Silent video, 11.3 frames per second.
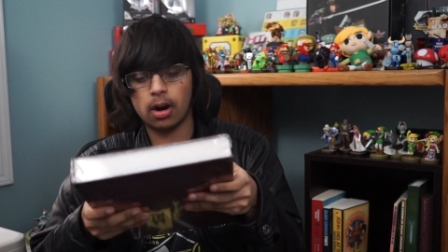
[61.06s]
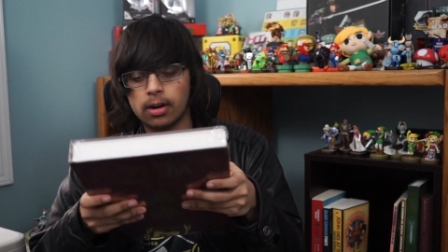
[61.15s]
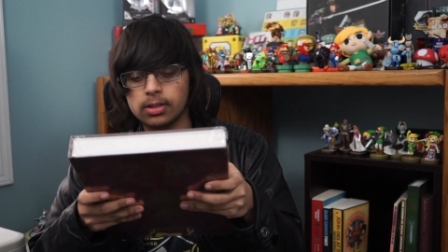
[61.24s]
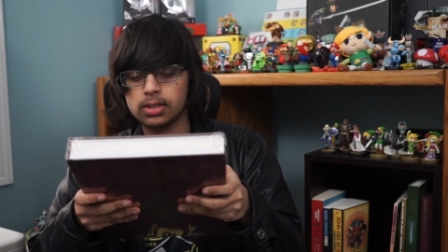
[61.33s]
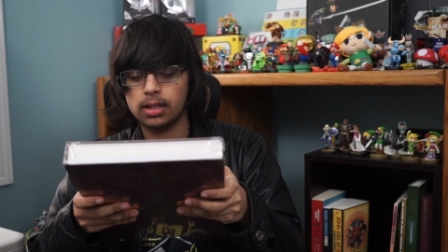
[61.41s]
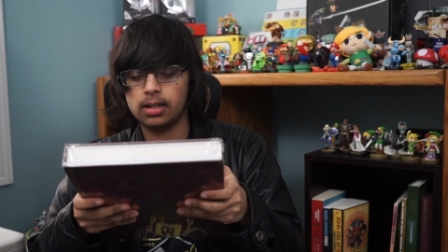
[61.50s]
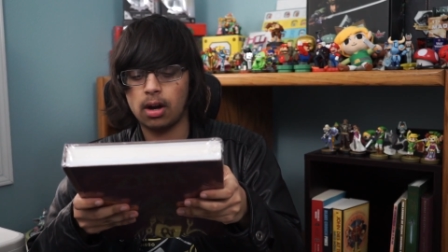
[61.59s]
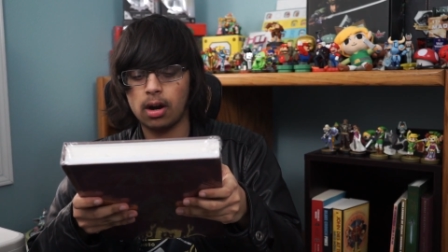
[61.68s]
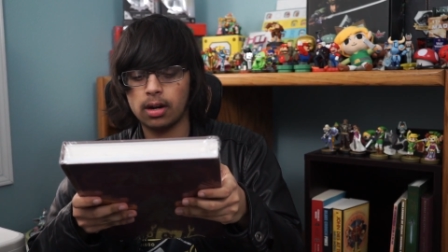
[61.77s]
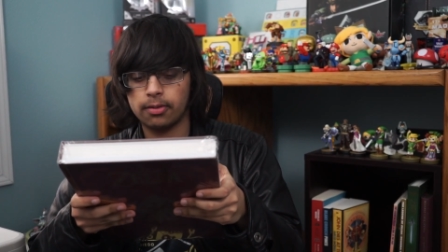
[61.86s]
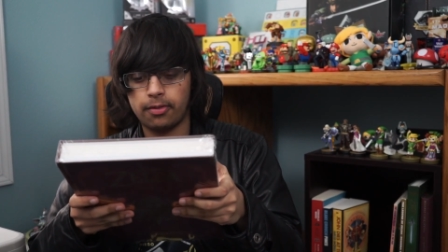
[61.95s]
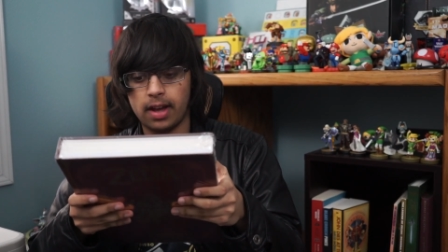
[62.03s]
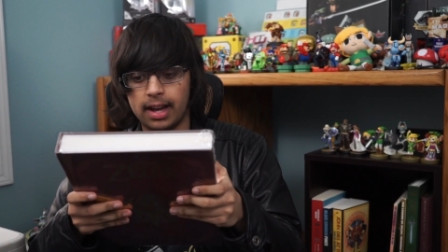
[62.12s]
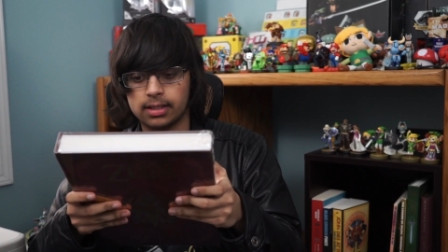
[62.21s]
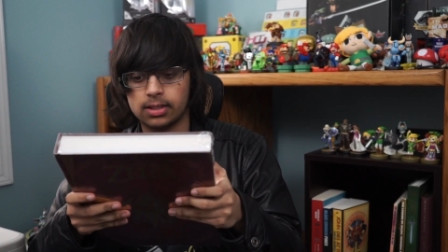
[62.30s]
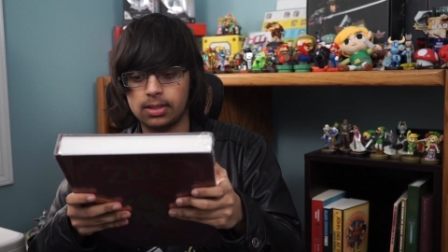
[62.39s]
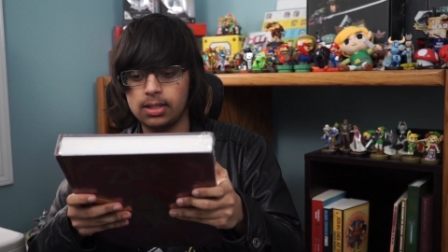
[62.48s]
Arts and
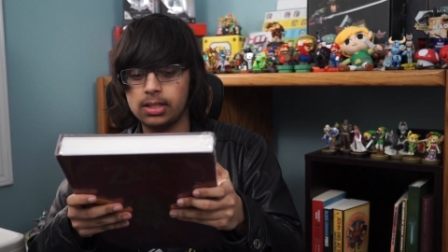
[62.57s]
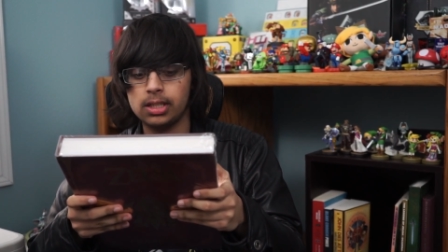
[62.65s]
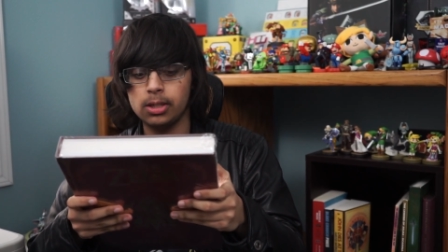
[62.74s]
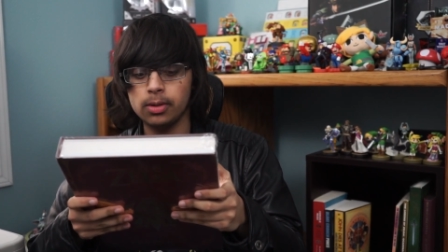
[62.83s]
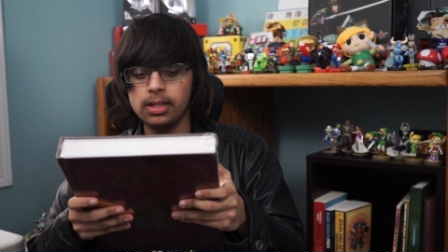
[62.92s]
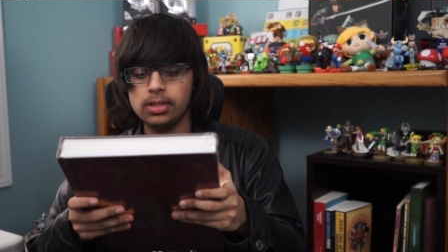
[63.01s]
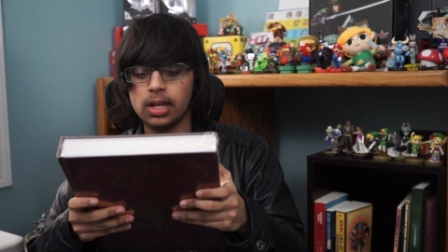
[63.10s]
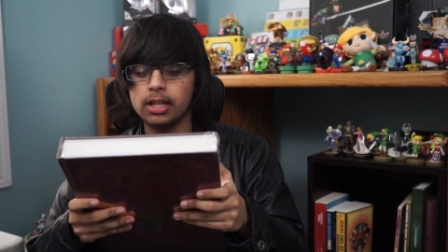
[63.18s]
Artifacts. This series